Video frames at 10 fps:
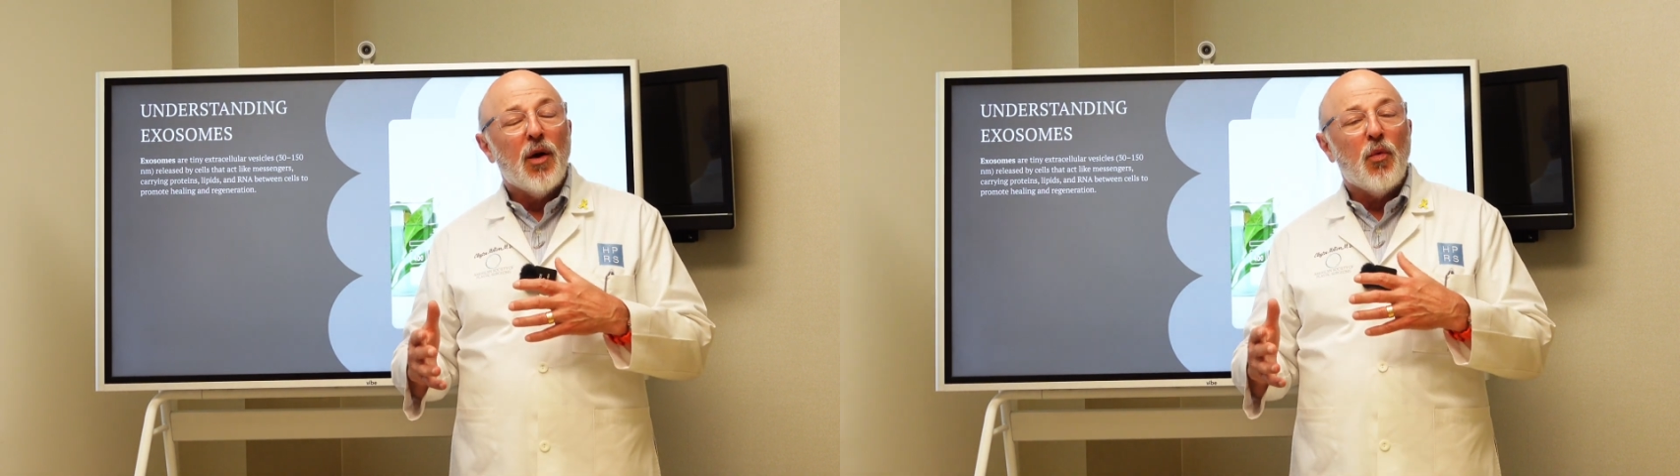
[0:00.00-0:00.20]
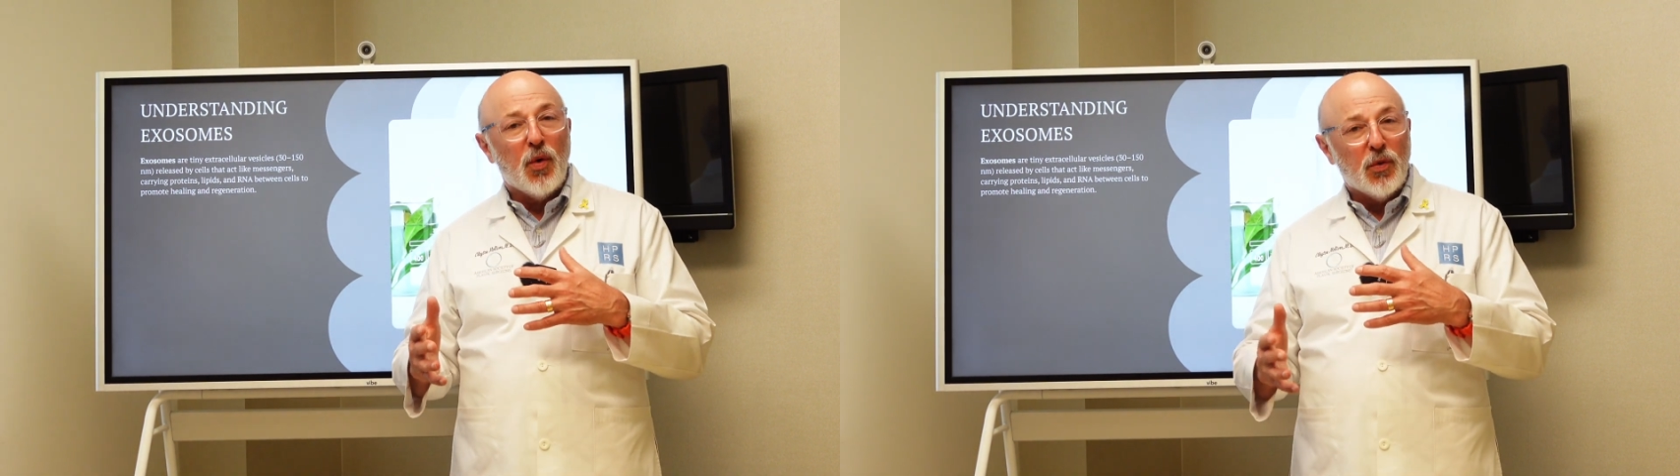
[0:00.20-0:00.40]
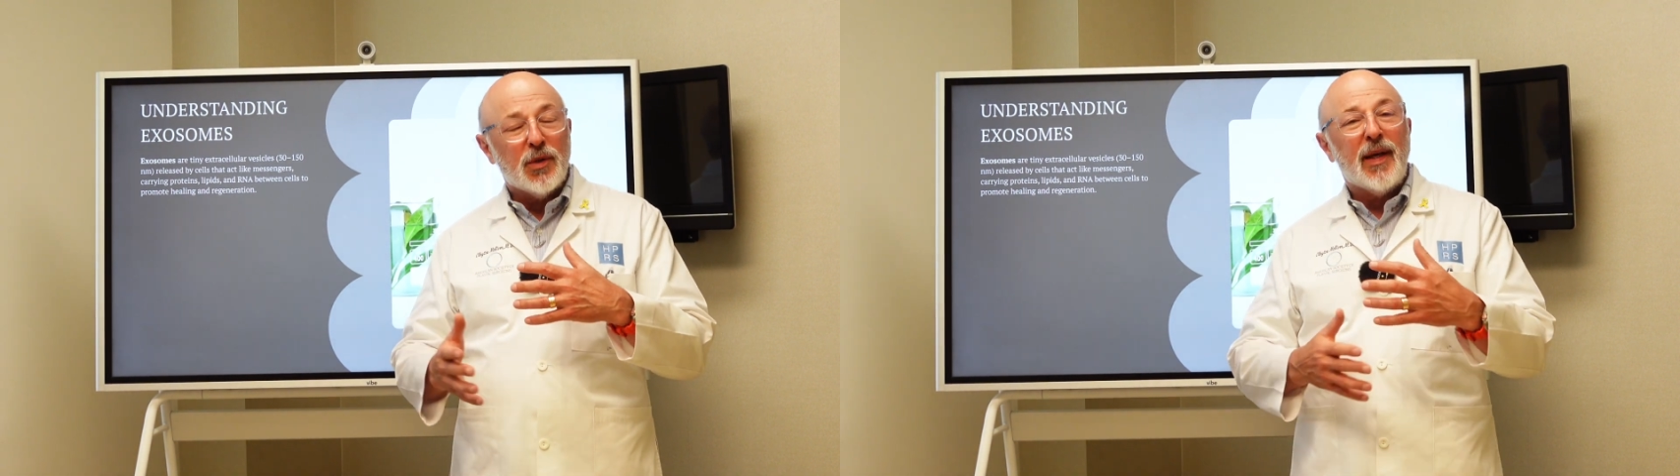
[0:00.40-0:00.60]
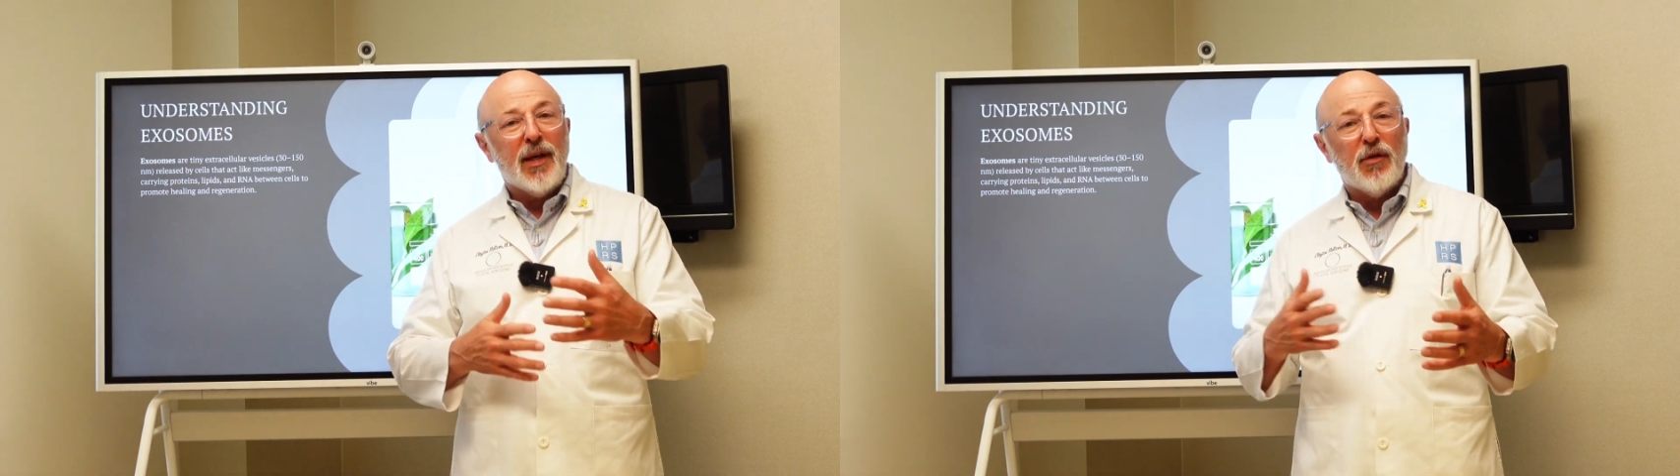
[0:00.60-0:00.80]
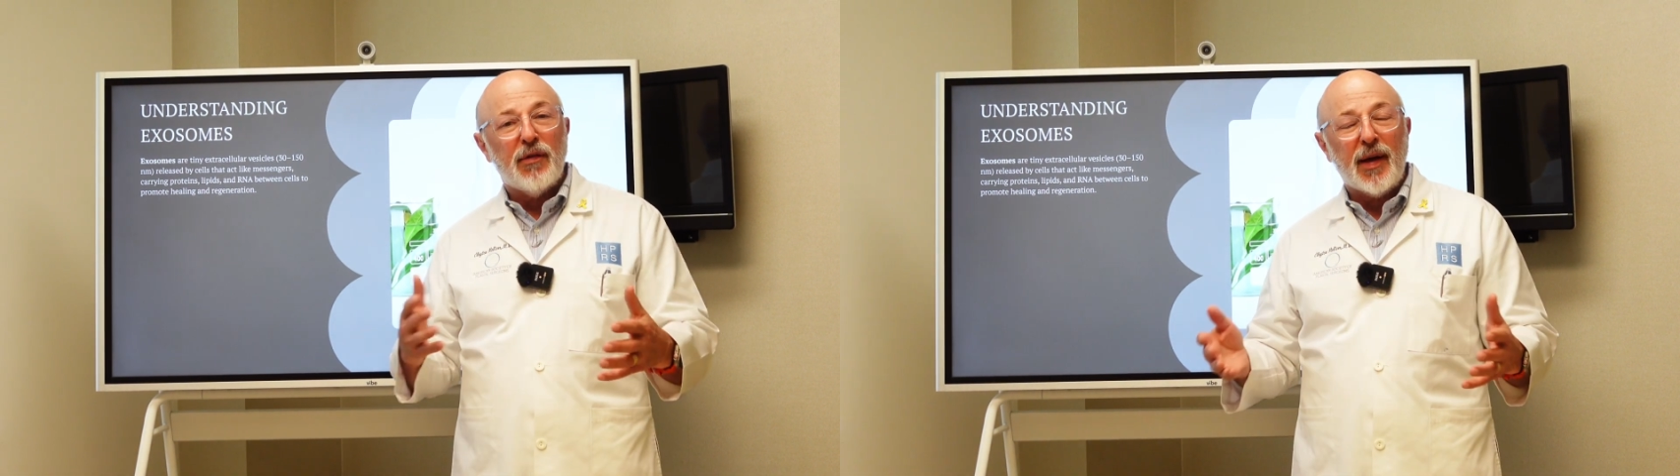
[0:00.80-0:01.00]
wounds
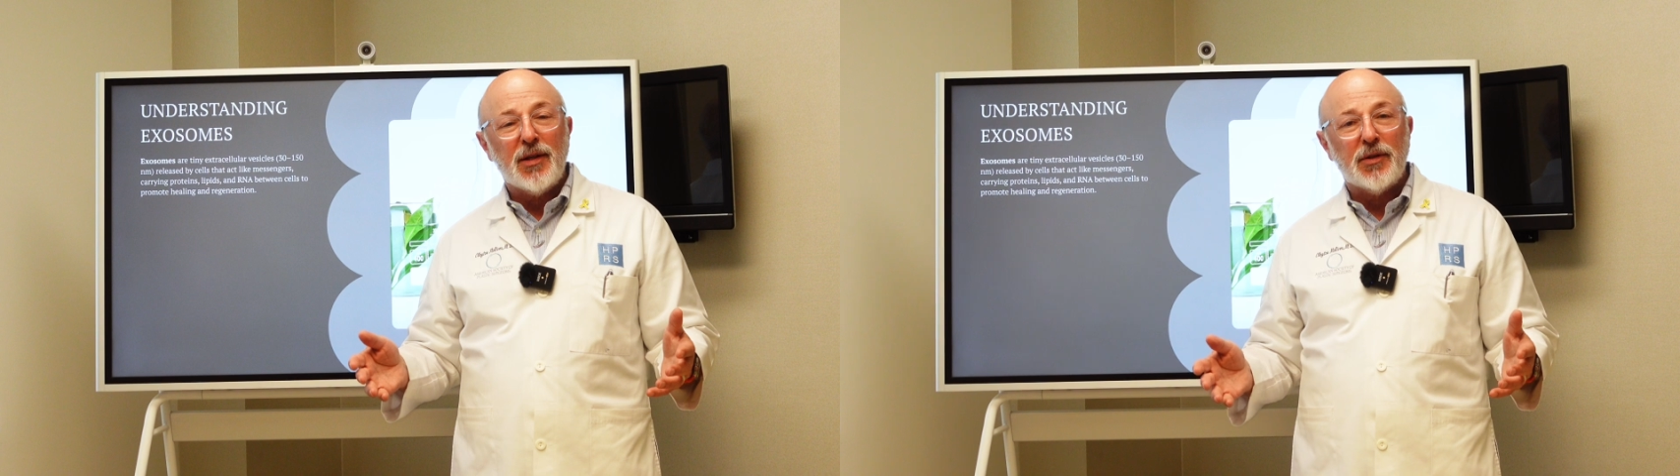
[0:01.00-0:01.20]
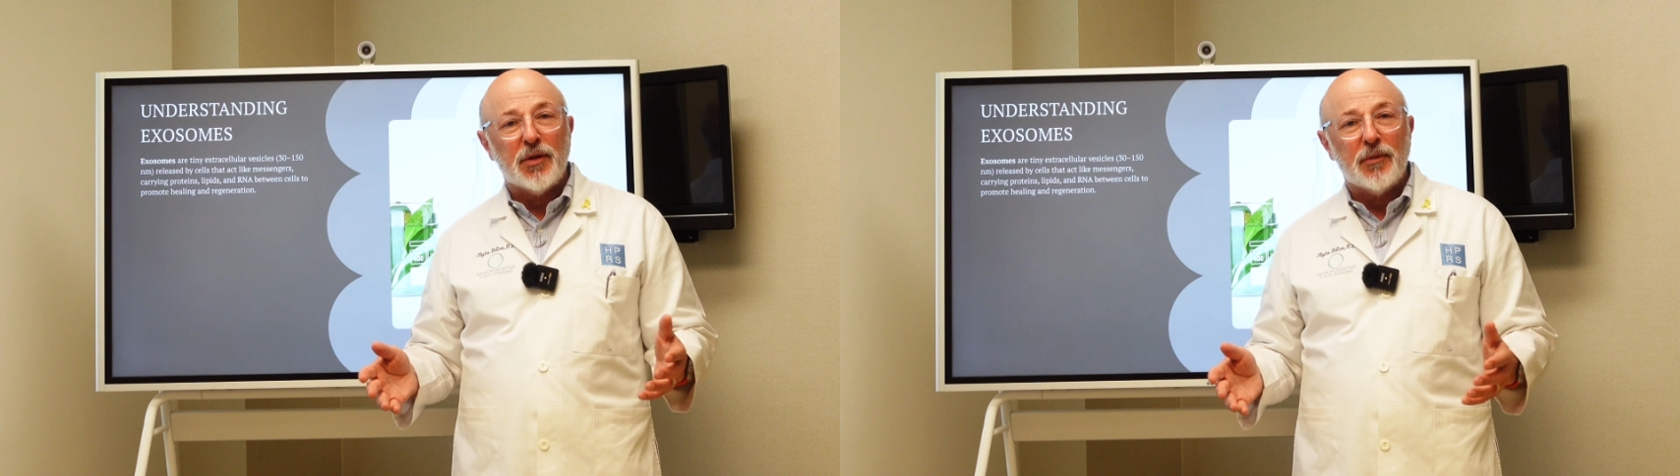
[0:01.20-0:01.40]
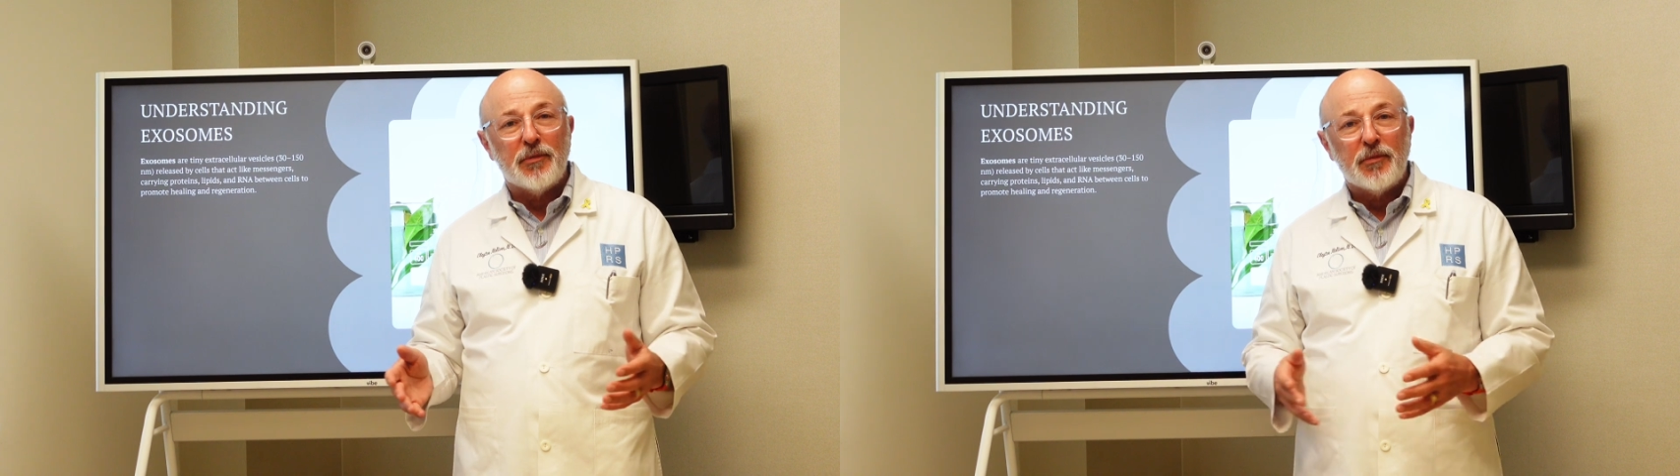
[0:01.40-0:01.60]
heal faster.